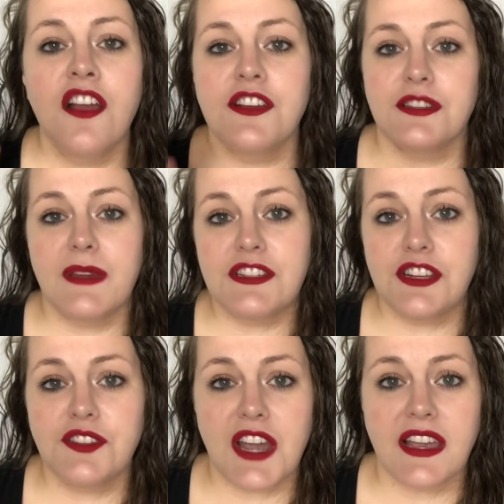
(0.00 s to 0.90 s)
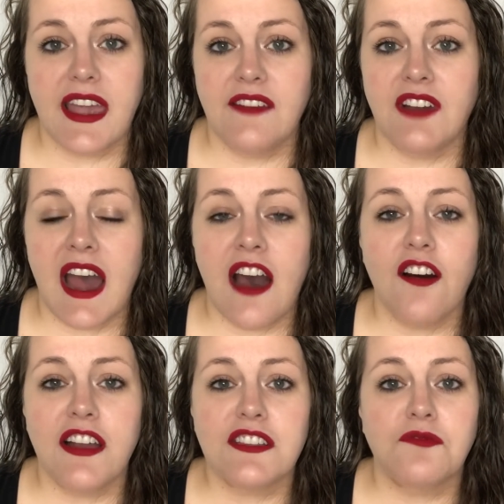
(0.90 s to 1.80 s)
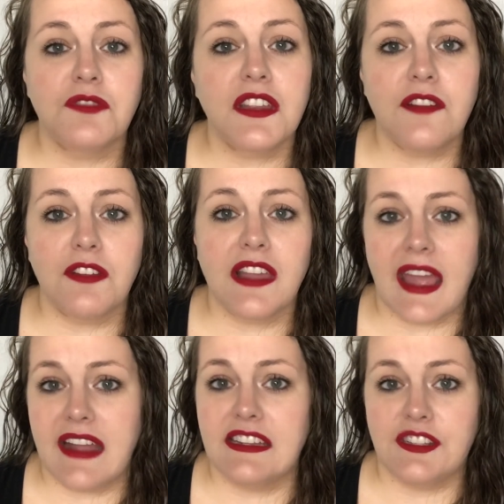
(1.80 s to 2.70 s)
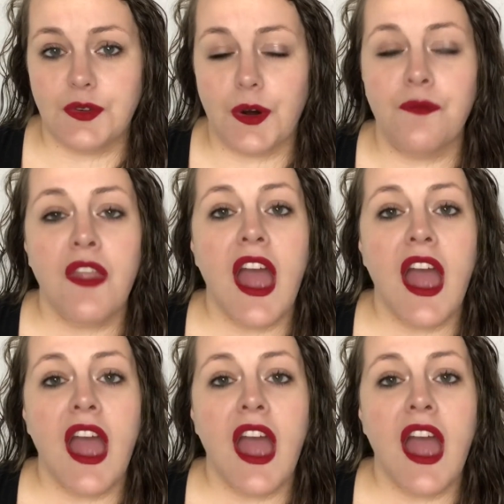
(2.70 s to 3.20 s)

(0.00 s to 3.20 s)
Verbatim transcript: So make sure you check Canva out. It's a really, really handy tool.